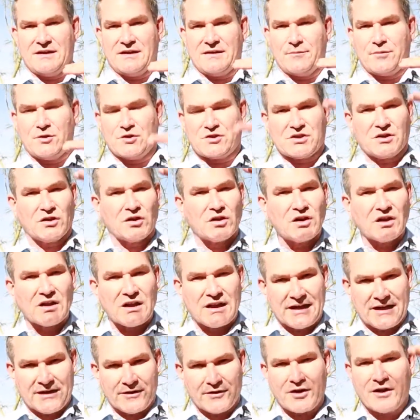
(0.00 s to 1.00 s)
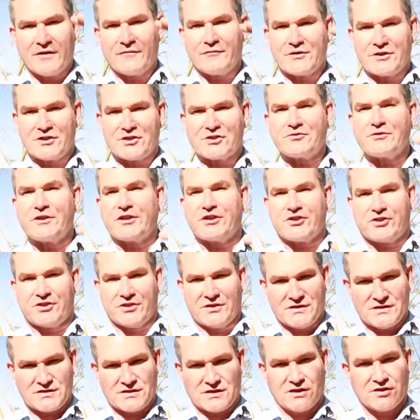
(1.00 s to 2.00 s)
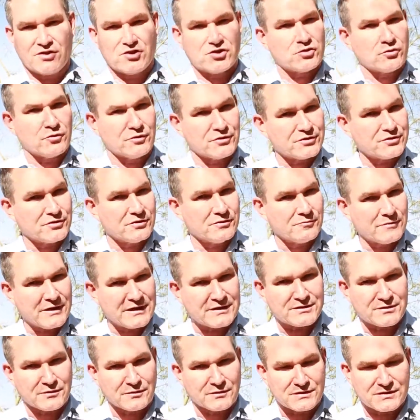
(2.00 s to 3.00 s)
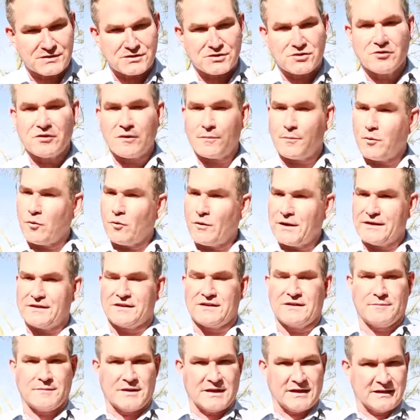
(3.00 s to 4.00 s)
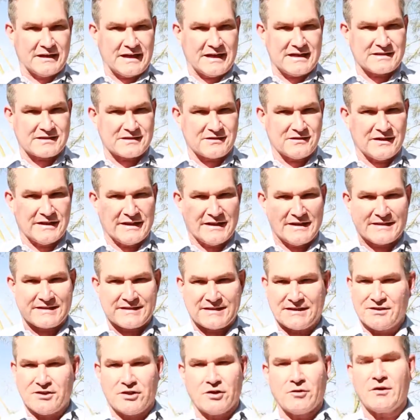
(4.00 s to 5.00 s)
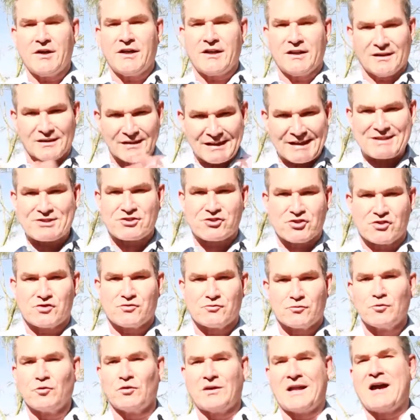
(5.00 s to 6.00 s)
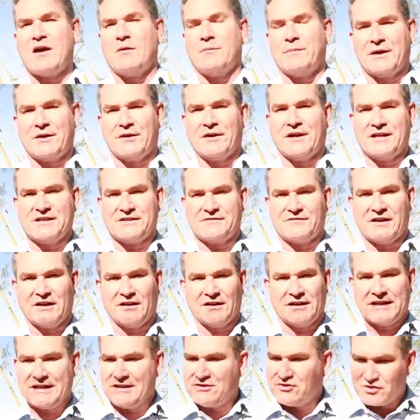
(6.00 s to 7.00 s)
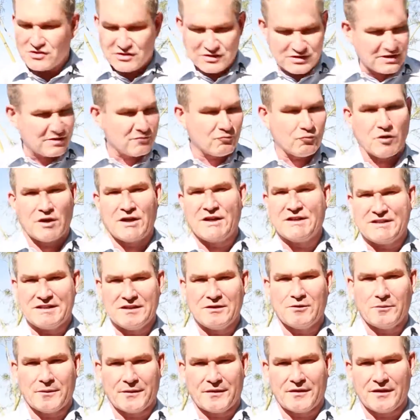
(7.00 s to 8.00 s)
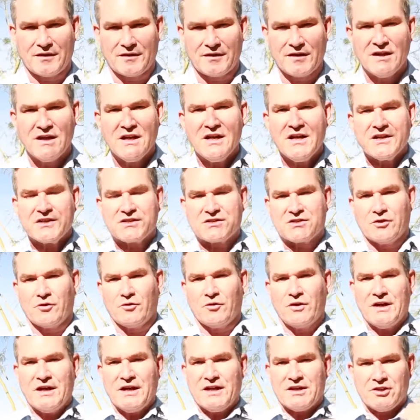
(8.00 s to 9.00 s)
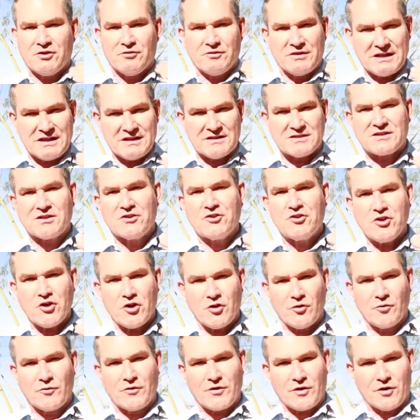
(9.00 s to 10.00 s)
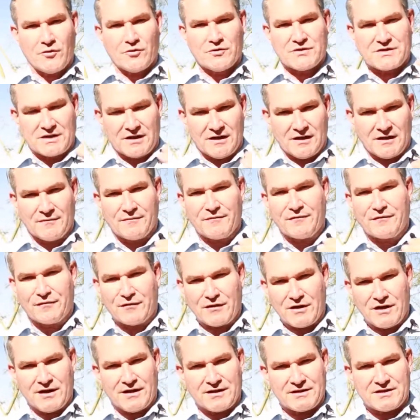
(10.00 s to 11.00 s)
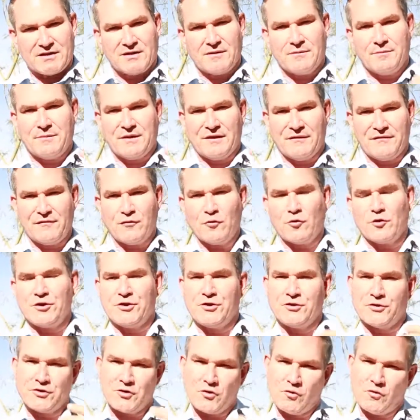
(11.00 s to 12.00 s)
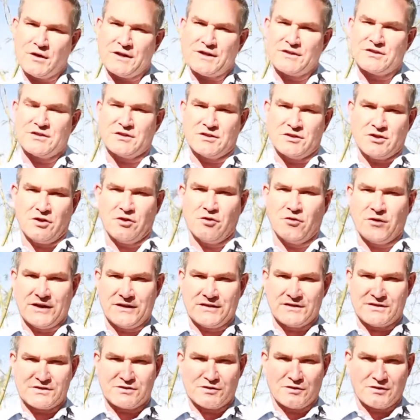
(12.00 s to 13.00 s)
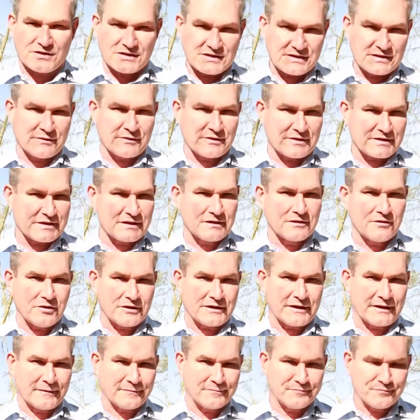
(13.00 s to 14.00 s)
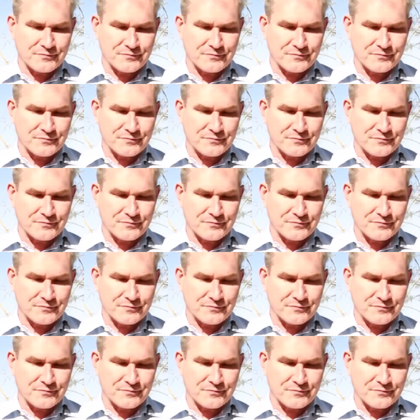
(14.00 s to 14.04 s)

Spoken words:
puts a layer of restrictions on short-term rentals, to the point that my last client said, you know what, let's just rule out Paradise Valley. He just didn't want to deal with it. So you need to know those up front before you're going to go and start seriously looking.